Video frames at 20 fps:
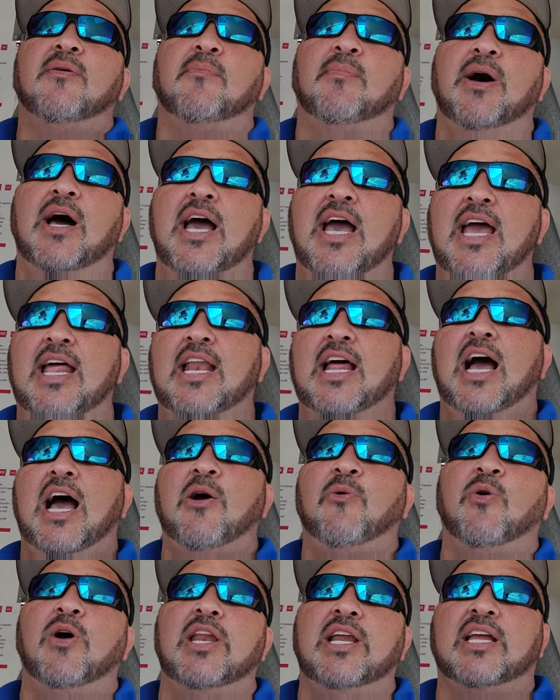But
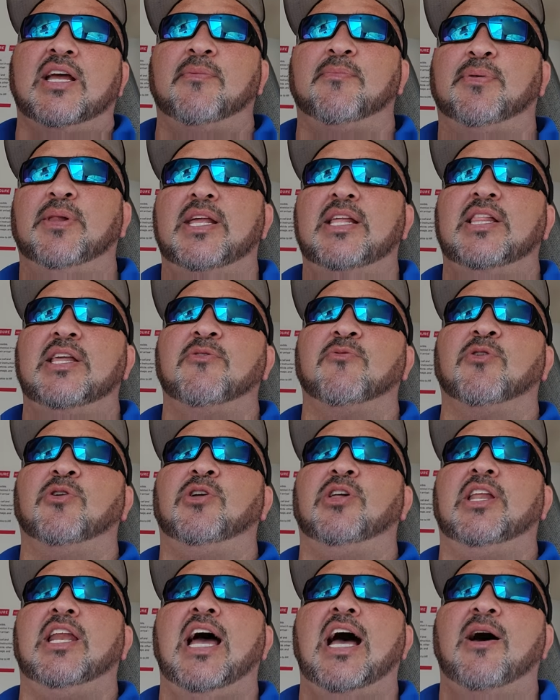I wouldn't completely
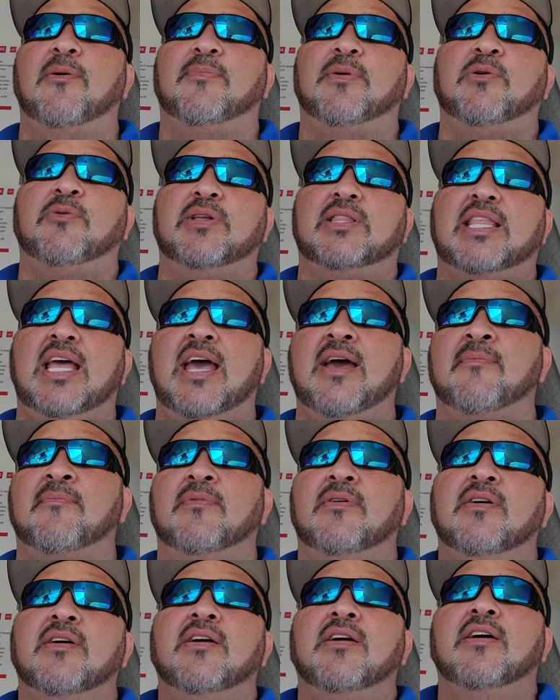rule it out. But with
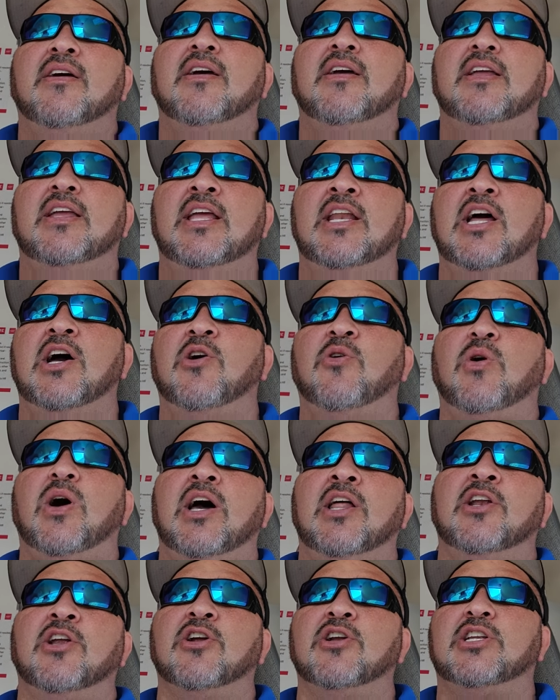them, you know,
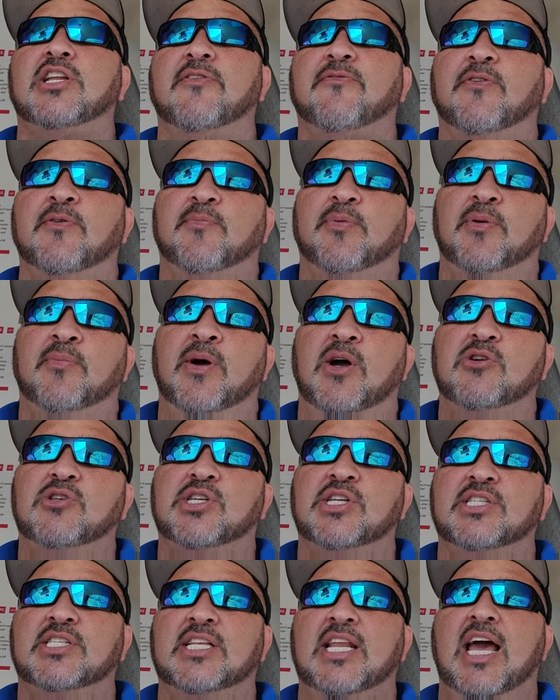under different
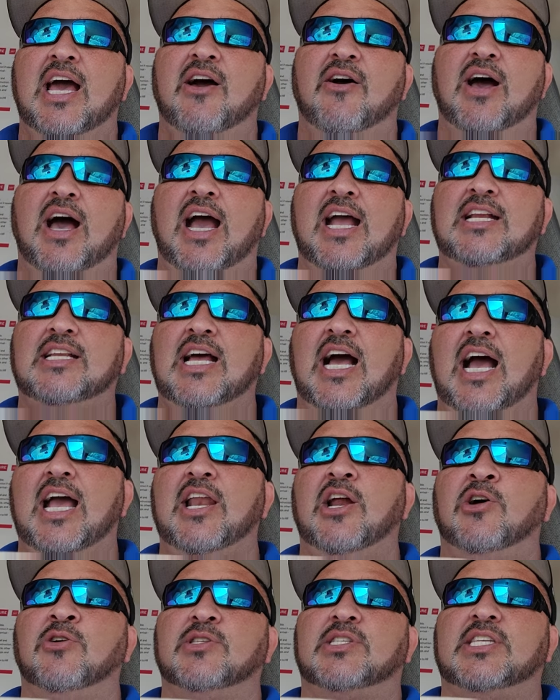promotions now, I
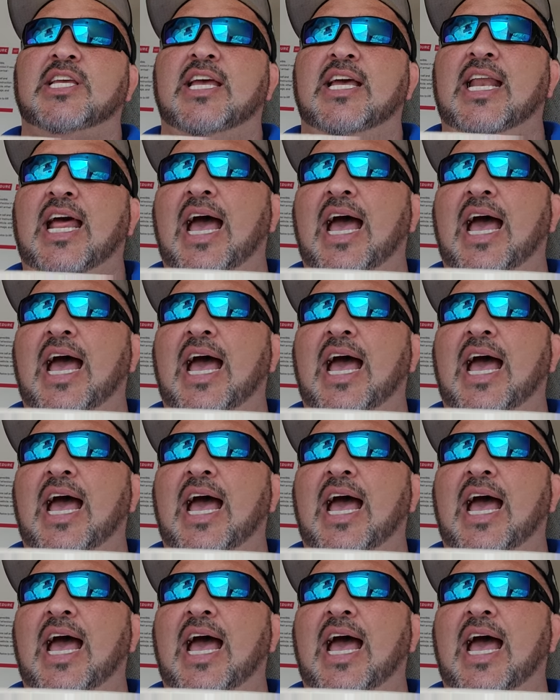don't see it